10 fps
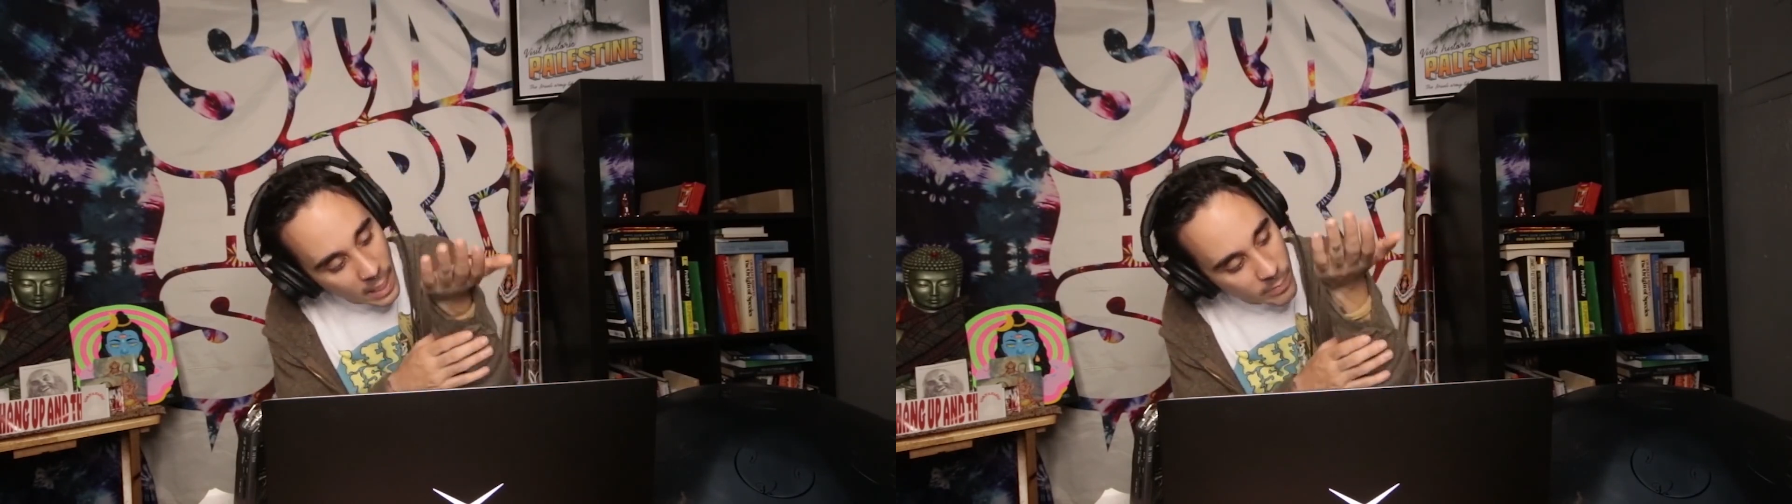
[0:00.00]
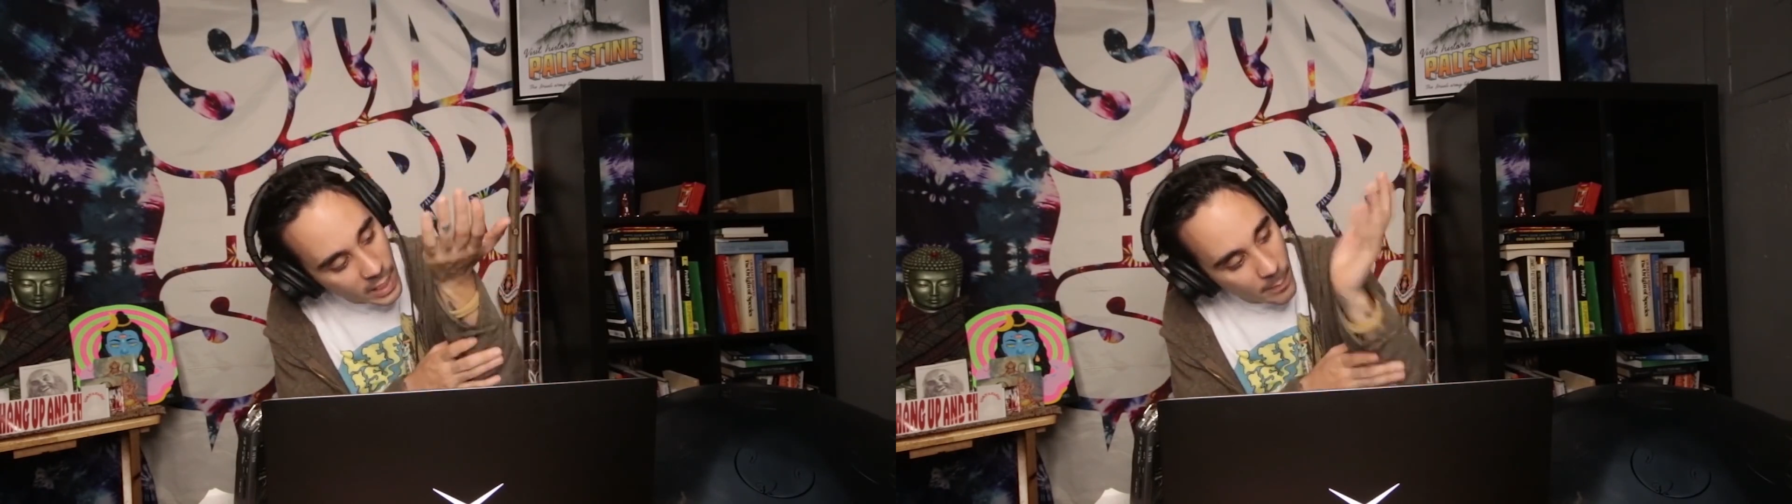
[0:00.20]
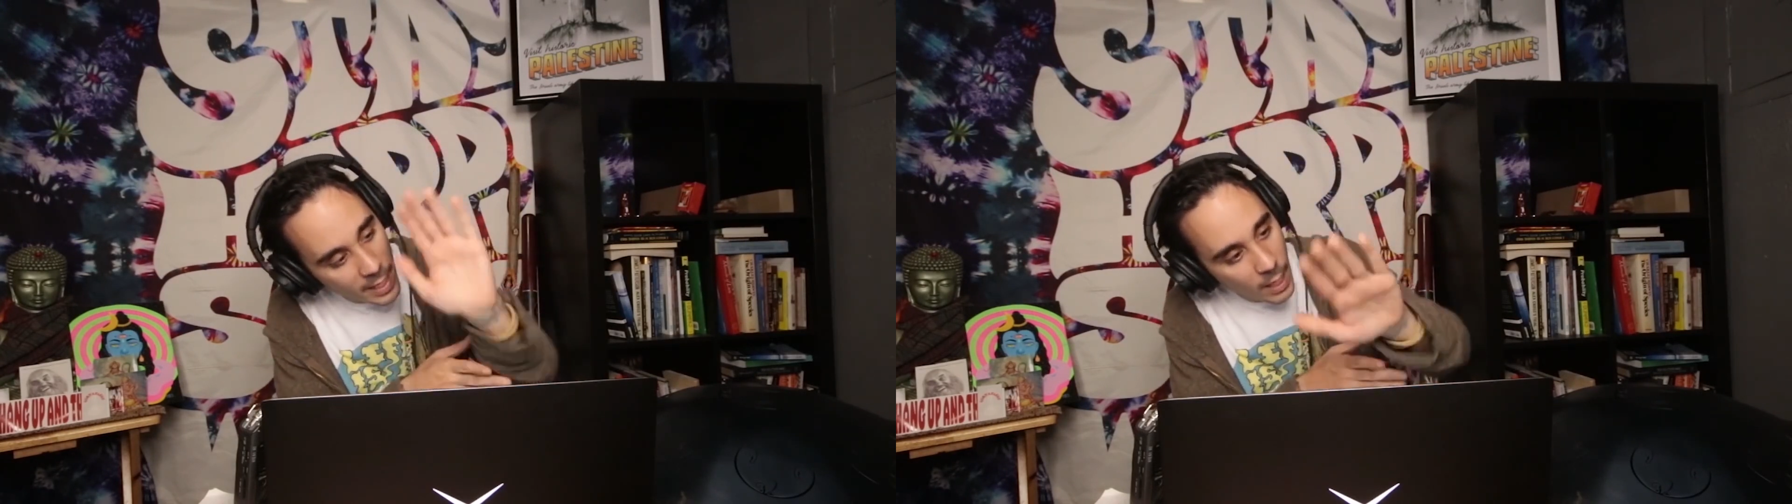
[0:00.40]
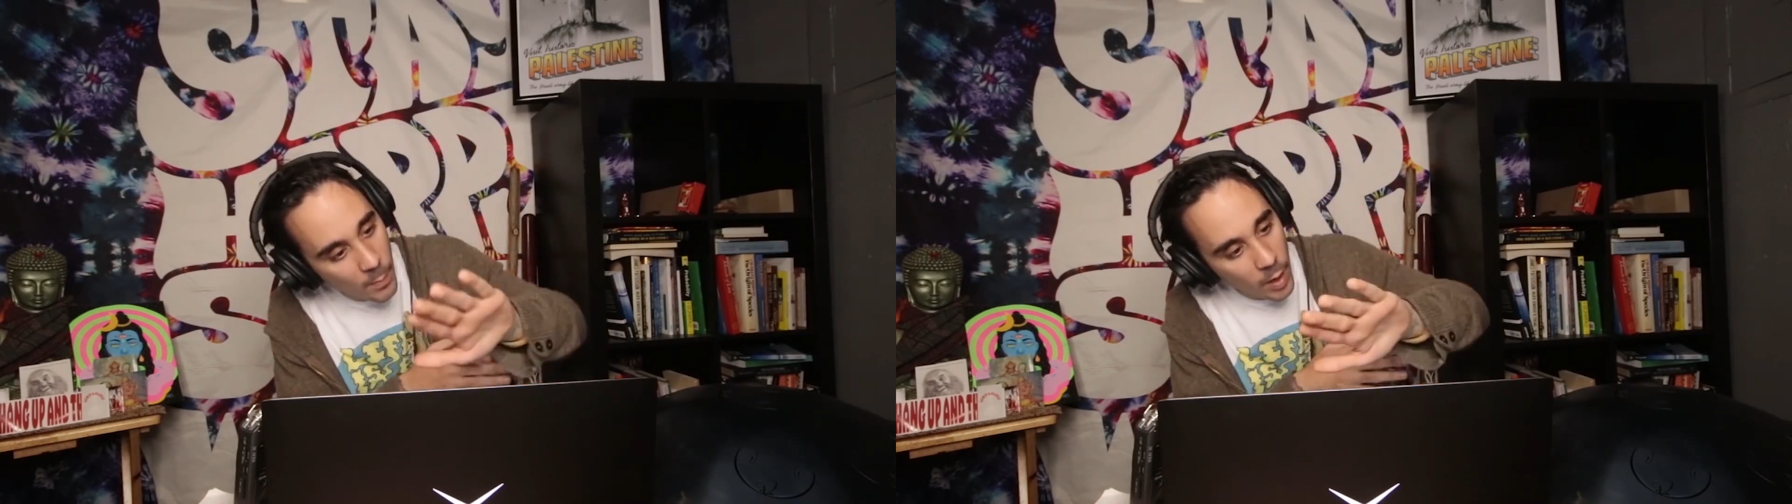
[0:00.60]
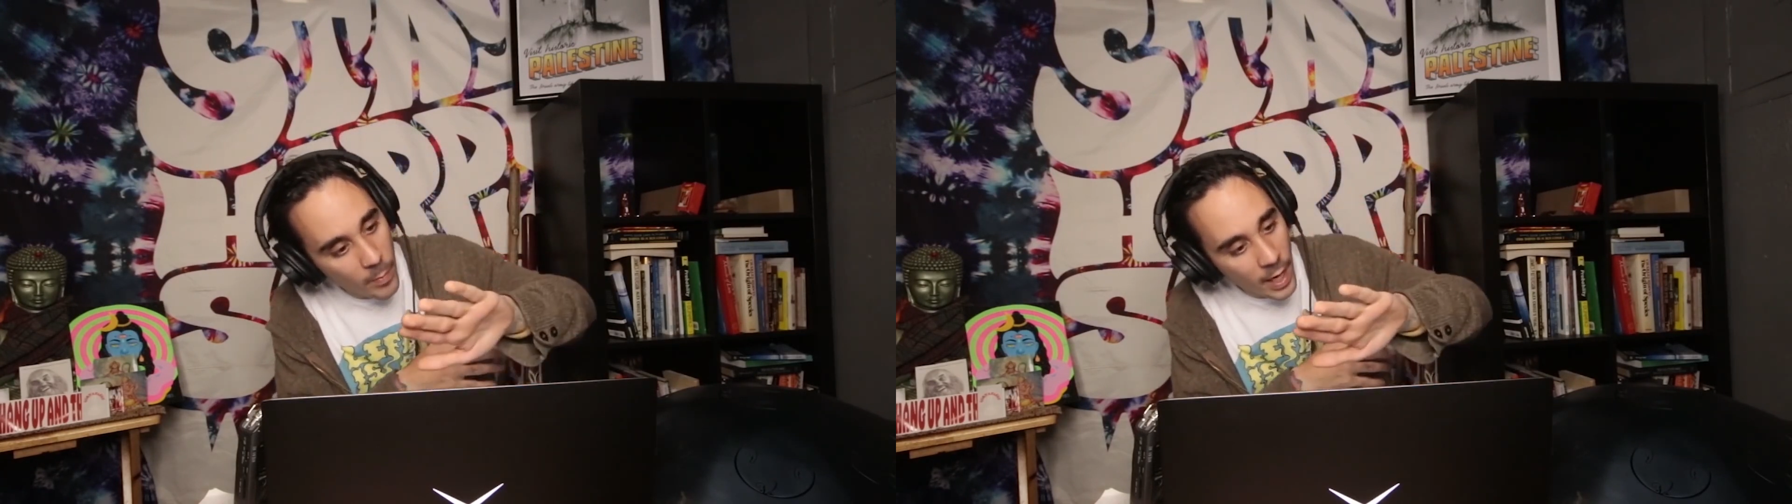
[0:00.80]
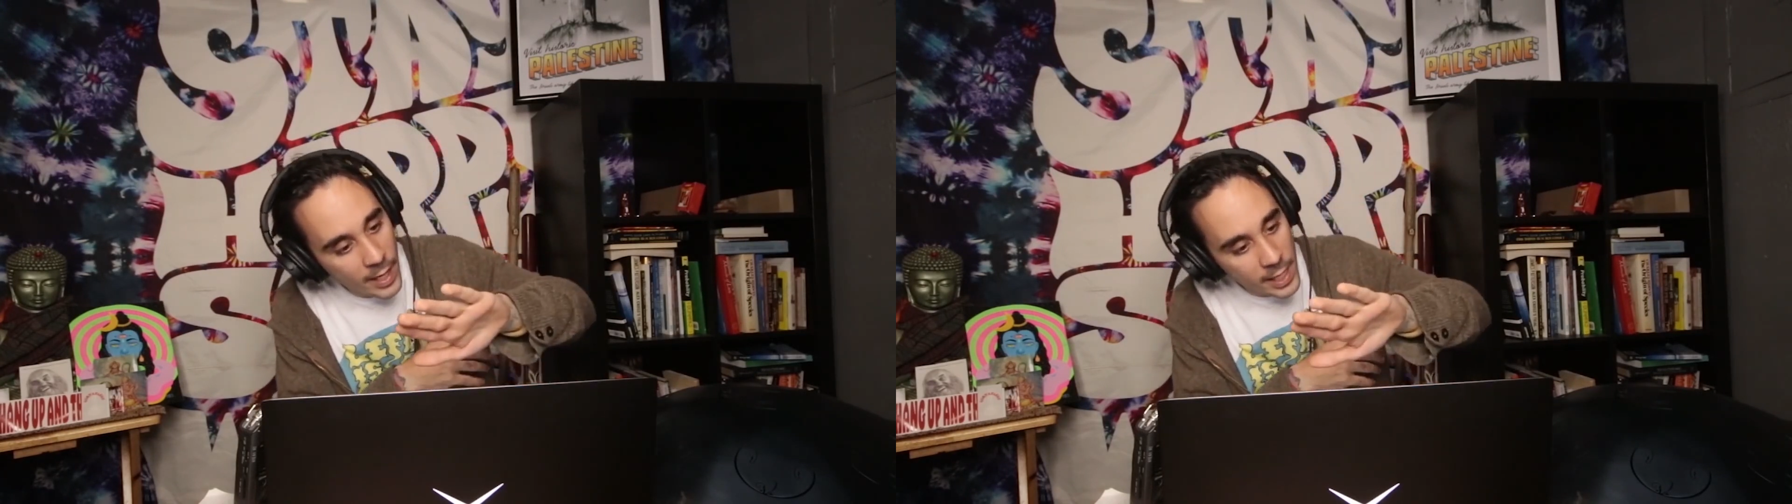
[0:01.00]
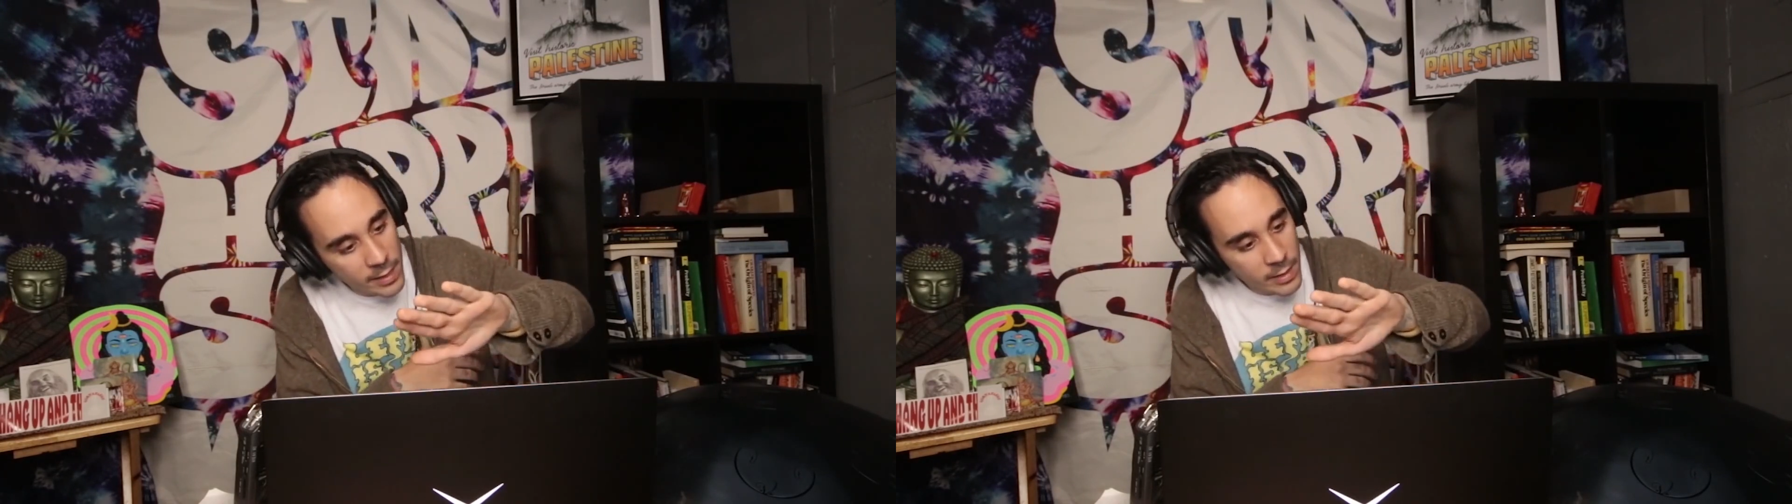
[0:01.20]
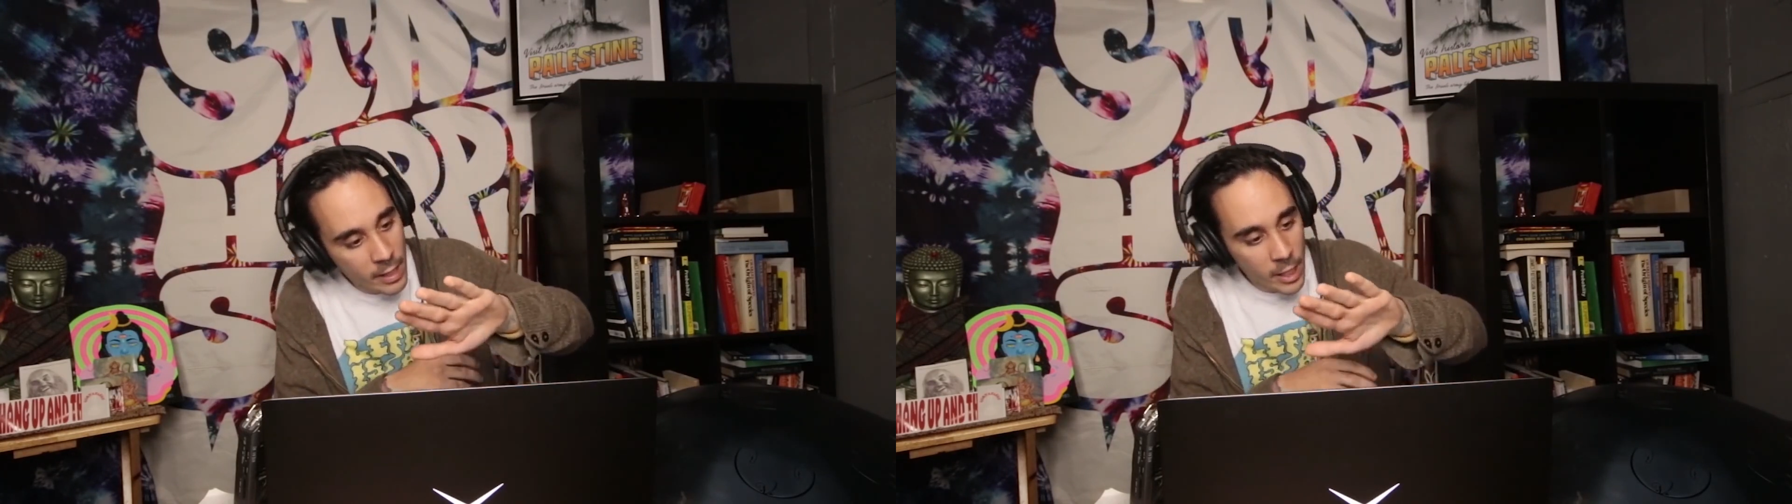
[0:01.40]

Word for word: atoms that make up our body.